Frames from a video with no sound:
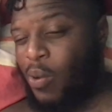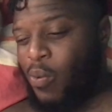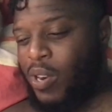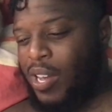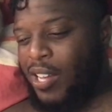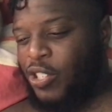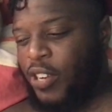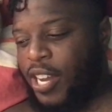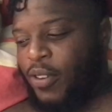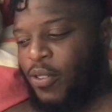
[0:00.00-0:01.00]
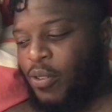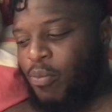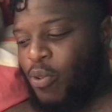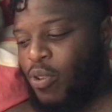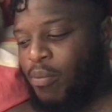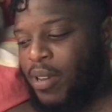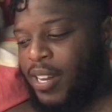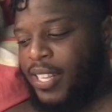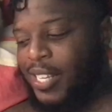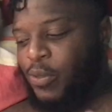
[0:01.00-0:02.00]
We not try do not go to
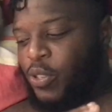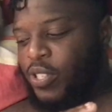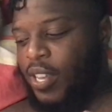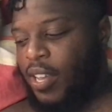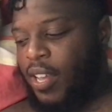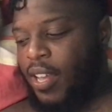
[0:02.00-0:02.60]
monetize, we just have, uh,